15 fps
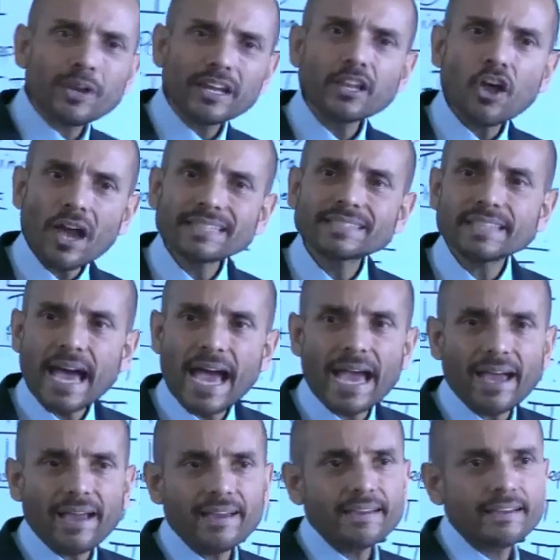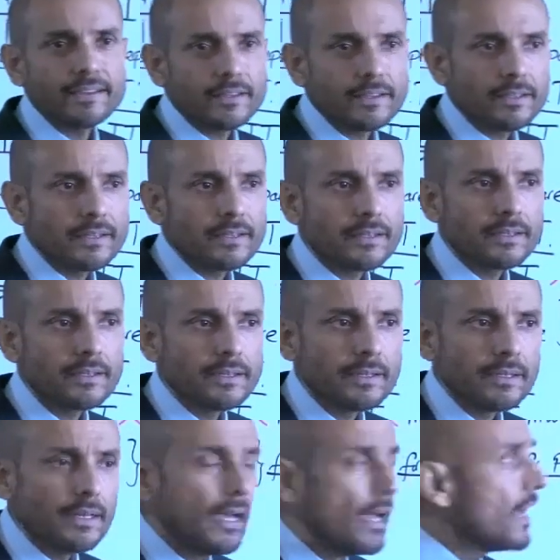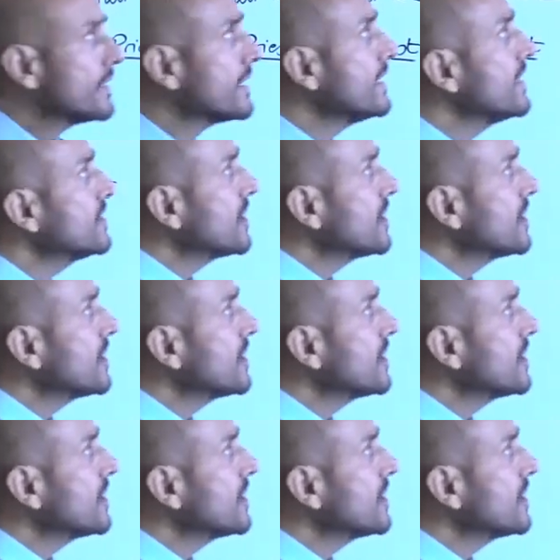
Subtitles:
realize that, then the